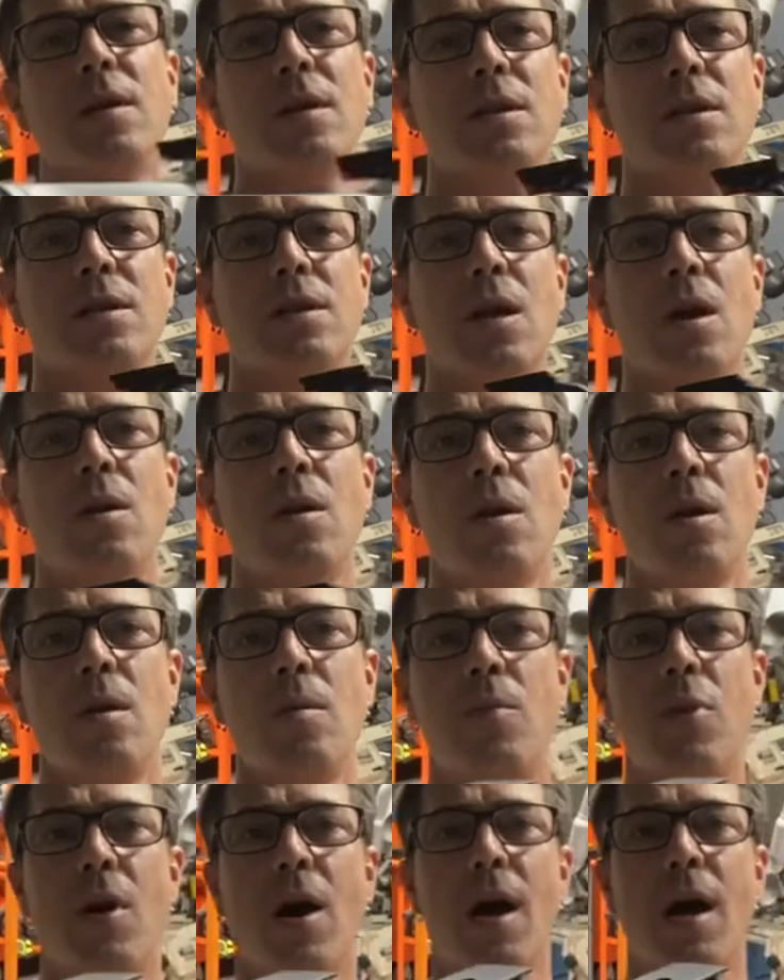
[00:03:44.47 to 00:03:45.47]
So,
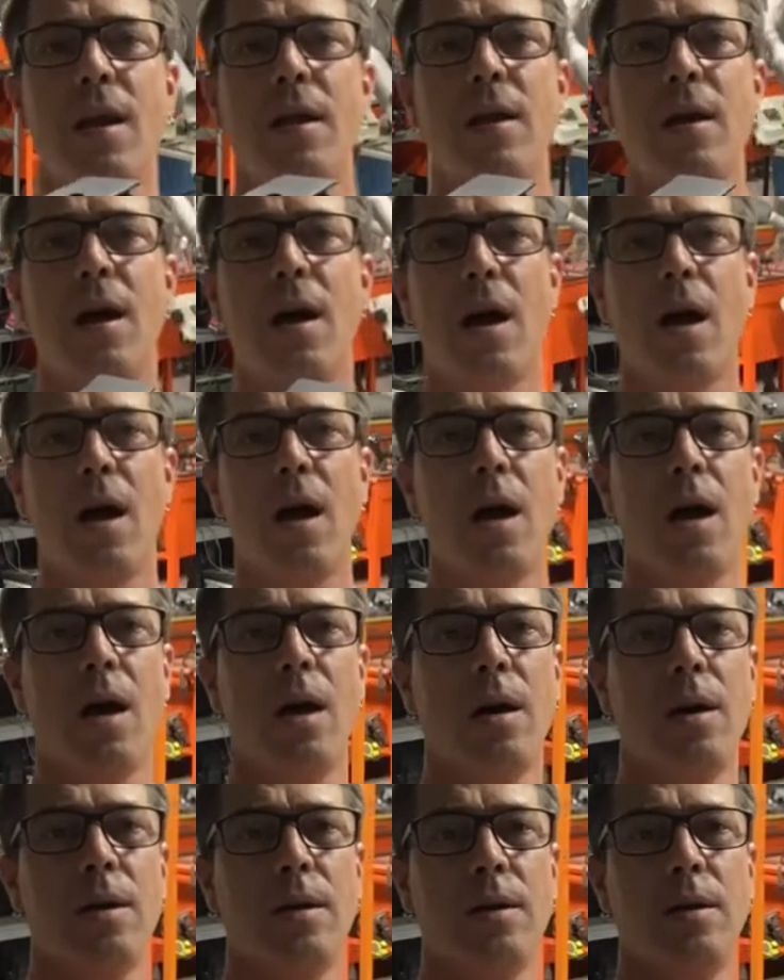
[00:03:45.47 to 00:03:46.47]
but
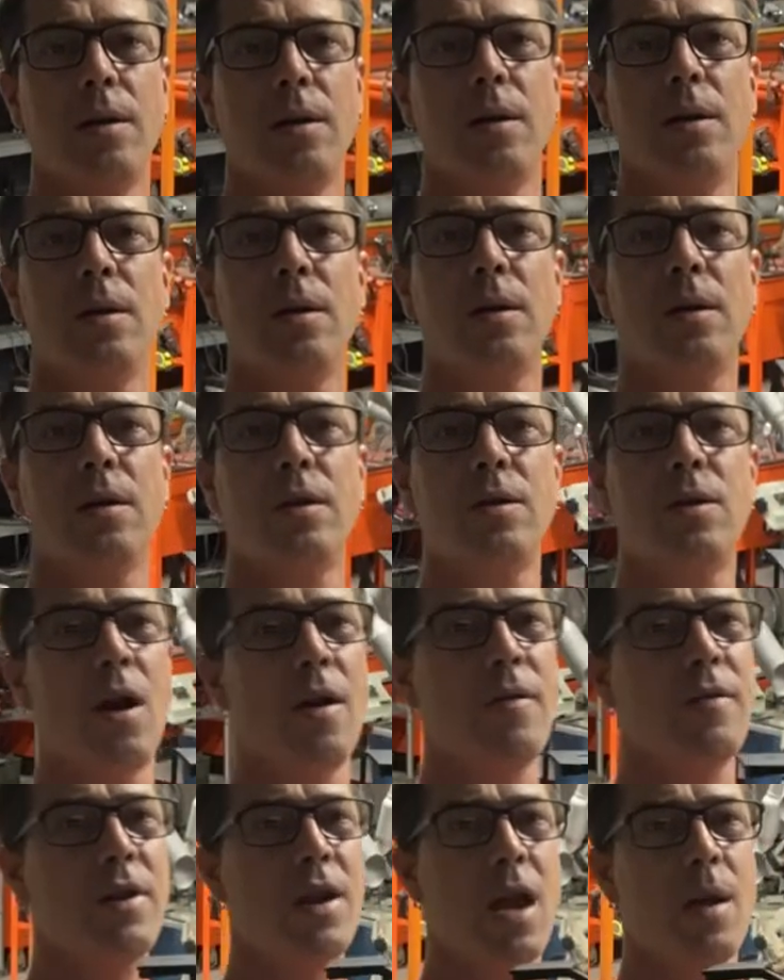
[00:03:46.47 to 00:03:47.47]
don't
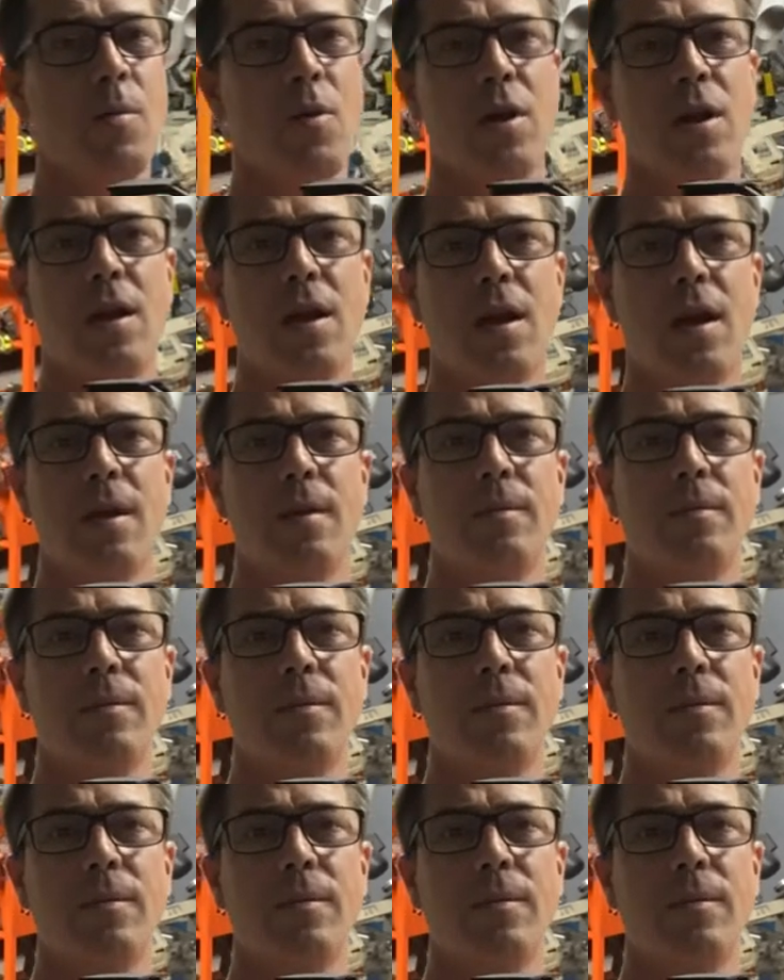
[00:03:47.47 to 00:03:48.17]
have a name on it yet.